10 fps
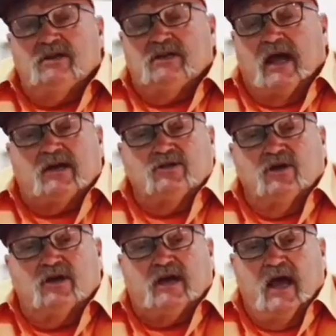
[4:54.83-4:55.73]
Take a
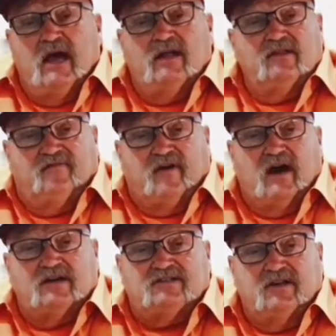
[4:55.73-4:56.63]
look at the
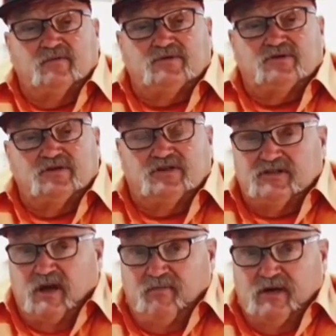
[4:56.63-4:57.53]
fire extinguishers,
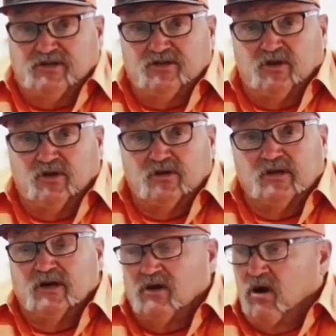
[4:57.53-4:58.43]
as I mentioned
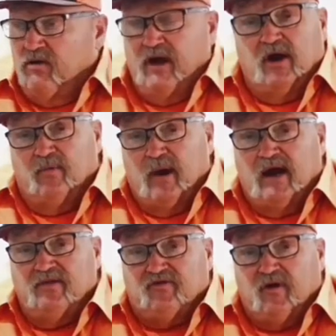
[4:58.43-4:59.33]
earlier. Are they
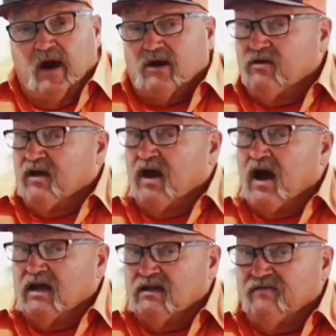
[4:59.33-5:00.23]
around the track? Are they
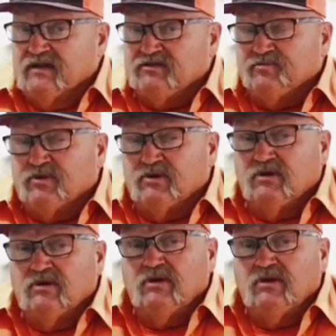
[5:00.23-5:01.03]
highly visible?